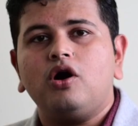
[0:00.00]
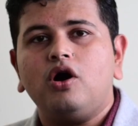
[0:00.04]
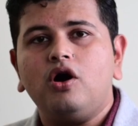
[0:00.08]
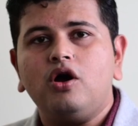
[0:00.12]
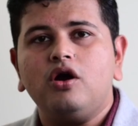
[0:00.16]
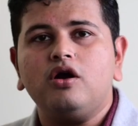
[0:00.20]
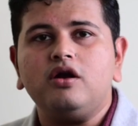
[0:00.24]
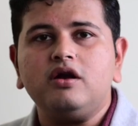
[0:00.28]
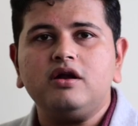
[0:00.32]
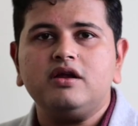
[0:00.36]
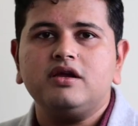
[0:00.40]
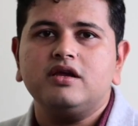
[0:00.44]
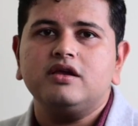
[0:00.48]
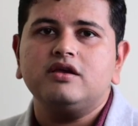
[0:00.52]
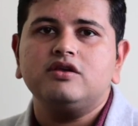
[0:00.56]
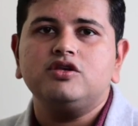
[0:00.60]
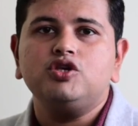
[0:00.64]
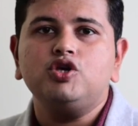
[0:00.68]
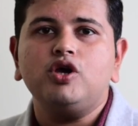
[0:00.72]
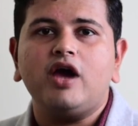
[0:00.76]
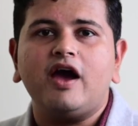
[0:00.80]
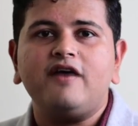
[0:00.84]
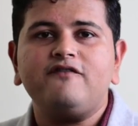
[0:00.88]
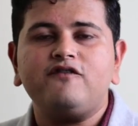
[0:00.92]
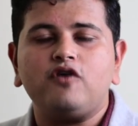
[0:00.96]
or
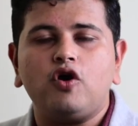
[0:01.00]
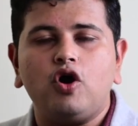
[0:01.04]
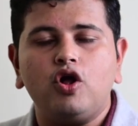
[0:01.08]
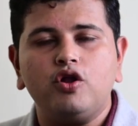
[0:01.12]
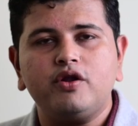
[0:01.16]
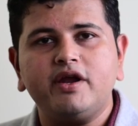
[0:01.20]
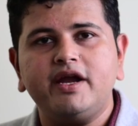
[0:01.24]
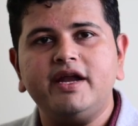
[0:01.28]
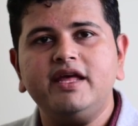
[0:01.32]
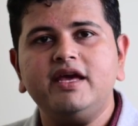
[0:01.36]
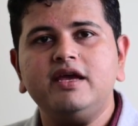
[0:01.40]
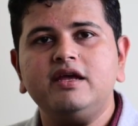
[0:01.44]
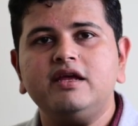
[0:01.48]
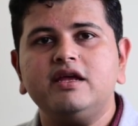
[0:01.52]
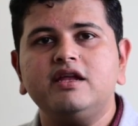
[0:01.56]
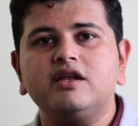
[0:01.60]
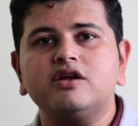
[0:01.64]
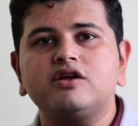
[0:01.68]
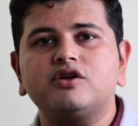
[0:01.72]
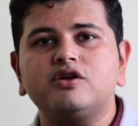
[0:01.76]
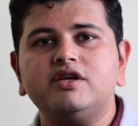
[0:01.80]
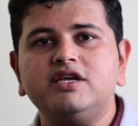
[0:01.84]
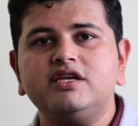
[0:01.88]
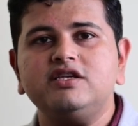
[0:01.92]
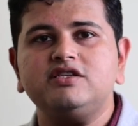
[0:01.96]
you have already
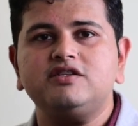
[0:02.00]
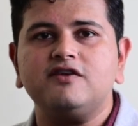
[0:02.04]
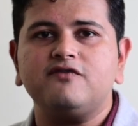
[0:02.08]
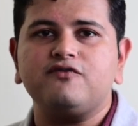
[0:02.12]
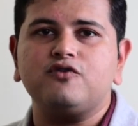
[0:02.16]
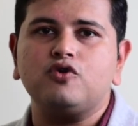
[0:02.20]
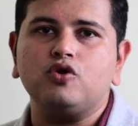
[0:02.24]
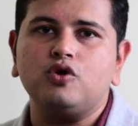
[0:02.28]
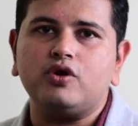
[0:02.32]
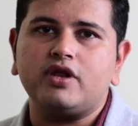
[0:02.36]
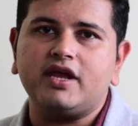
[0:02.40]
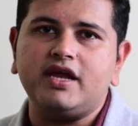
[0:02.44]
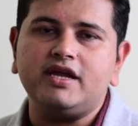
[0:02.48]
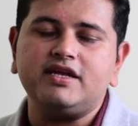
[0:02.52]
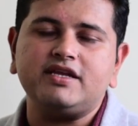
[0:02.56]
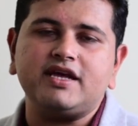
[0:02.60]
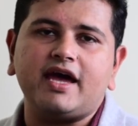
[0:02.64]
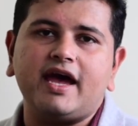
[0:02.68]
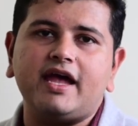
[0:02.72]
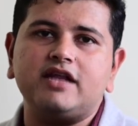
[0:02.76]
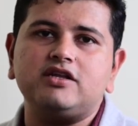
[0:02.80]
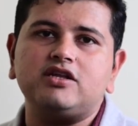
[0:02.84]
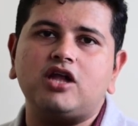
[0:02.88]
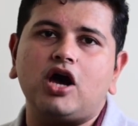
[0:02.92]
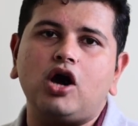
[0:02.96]
increased the flow rate
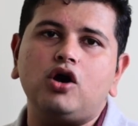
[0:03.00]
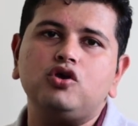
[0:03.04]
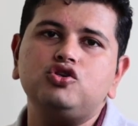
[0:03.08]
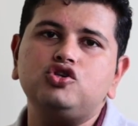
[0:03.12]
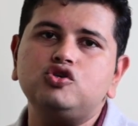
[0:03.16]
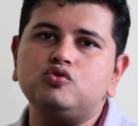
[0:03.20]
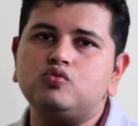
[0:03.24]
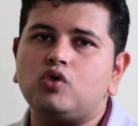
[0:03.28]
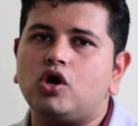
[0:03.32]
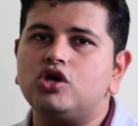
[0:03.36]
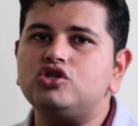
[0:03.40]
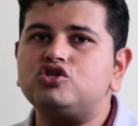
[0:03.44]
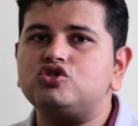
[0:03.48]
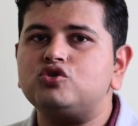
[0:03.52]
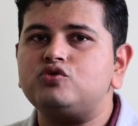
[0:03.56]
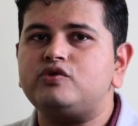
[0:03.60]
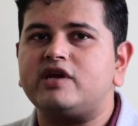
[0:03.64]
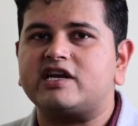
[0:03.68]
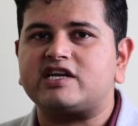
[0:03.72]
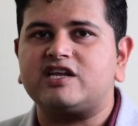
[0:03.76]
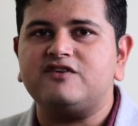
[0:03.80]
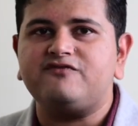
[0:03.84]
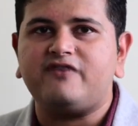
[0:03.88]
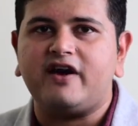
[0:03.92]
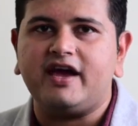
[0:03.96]
and now you want to
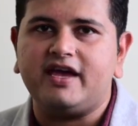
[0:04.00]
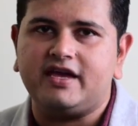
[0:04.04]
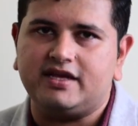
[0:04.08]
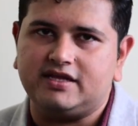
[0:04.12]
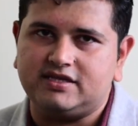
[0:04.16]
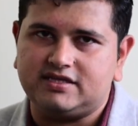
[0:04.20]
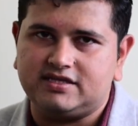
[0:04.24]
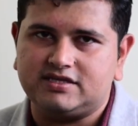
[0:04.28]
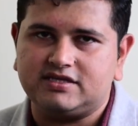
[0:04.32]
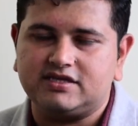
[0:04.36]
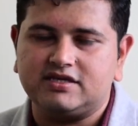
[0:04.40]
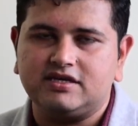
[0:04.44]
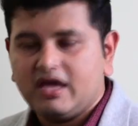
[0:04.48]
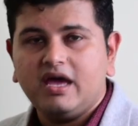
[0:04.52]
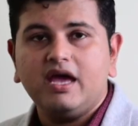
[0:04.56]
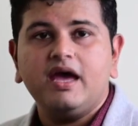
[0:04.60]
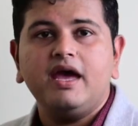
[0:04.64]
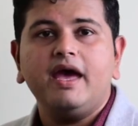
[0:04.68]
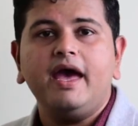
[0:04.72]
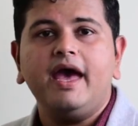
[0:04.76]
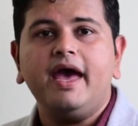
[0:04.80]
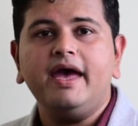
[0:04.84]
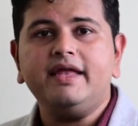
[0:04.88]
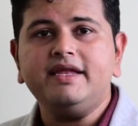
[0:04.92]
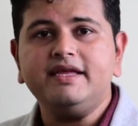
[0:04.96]
rectify it.
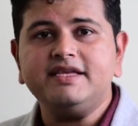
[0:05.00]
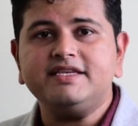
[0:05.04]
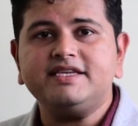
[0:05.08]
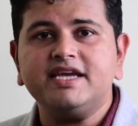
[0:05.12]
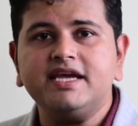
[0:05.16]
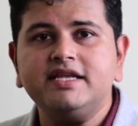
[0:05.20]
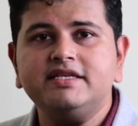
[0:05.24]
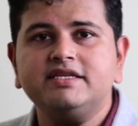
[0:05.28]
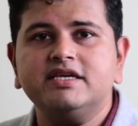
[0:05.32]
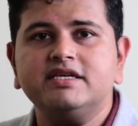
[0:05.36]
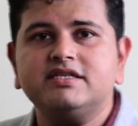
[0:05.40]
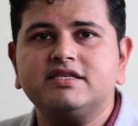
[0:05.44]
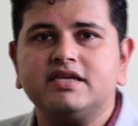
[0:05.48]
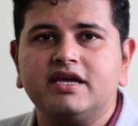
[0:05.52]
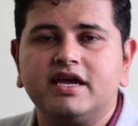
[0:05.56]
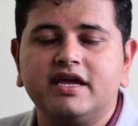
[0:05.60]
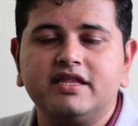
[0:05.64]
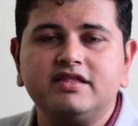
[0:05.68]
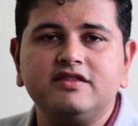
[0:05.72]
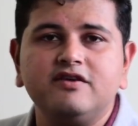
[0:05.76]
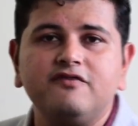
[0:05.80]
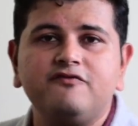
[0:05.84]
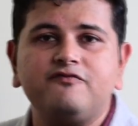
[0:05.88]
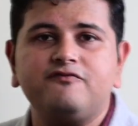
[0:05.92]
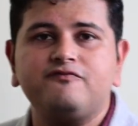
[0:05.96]
Any changes
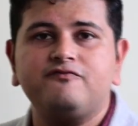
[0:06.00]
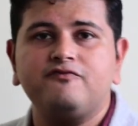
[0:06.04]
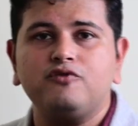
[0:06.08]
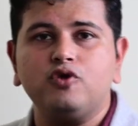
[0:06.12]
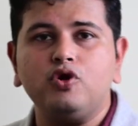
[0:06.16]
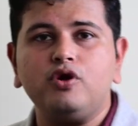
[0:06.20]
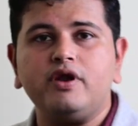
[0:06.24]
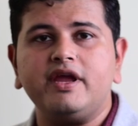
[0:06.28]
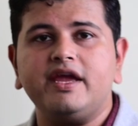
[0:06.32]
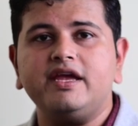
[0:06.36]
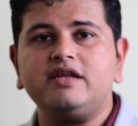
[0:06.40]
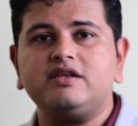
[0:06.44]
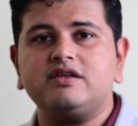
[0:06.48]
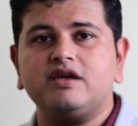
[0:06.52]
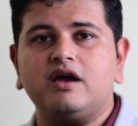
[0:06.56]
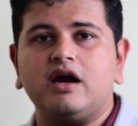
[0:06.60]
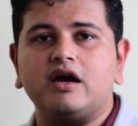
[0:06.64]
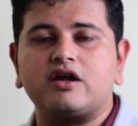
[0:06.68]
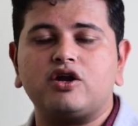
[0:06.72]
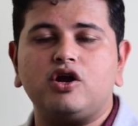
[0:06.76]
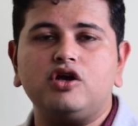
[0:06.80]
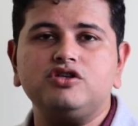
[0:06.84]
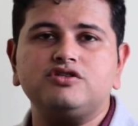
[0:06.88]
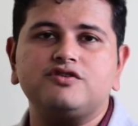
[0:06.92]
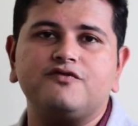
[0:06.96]
in the flow rate
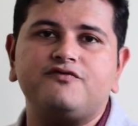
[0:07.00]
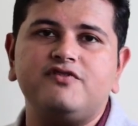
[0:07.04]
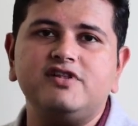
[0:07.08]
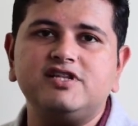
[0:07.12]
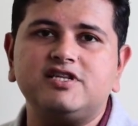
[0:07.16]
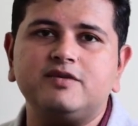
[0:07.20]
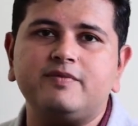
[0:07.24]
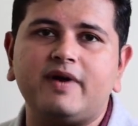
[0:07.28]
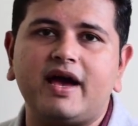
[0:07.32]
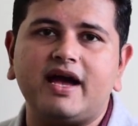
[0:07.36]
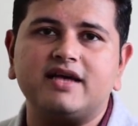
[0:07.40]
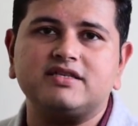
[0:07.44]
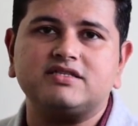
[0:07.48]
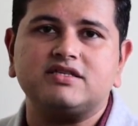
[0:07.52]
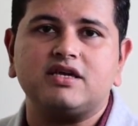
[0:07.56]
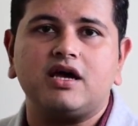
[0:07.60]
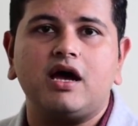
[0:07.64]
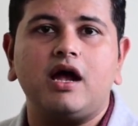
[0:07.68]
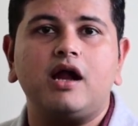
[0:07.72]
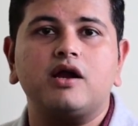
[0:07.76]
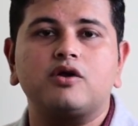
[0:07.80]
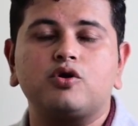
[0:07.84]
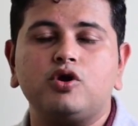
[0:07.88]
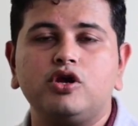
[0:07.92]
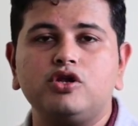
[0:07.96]
across the filter bags
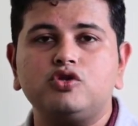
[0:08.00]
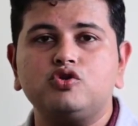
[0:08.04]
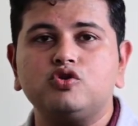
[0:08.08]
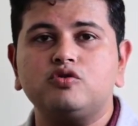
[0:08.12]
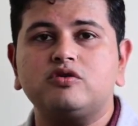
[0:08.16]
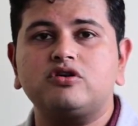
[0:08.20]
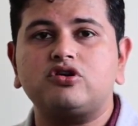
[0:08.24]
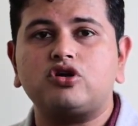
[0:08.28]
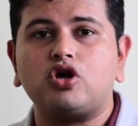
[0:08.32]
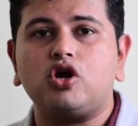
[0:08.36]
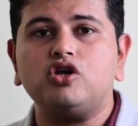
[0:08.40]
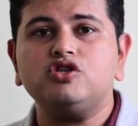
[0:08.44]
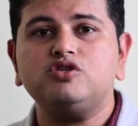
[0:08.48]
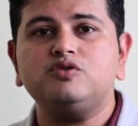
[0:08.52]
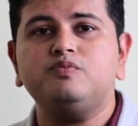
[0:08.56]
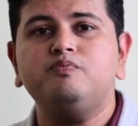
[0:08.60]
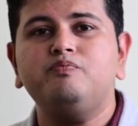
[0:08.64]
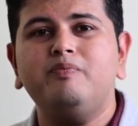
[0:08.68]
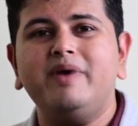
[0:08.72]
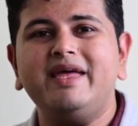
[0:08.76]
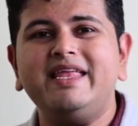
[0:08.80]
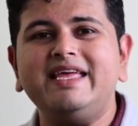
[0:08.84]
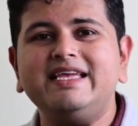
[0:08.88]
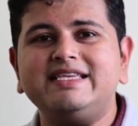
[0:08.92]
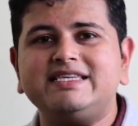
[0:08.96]
are going to cause
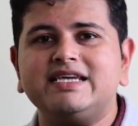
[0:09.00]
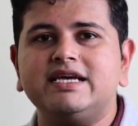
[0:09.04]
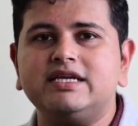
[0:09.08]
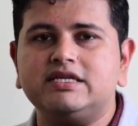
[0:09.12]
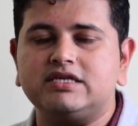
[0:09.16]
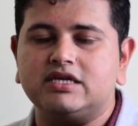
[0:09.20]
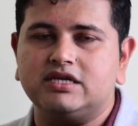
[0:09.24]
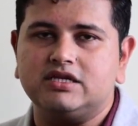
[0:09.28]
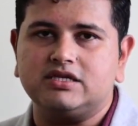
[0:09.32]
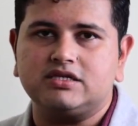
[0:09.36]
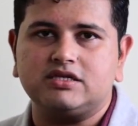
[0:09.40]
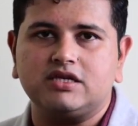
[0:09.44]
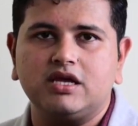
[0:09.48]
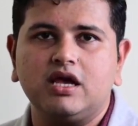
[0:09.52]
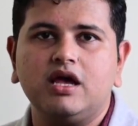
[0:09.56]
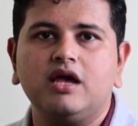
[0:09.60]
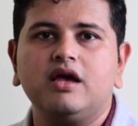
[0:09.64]
many changes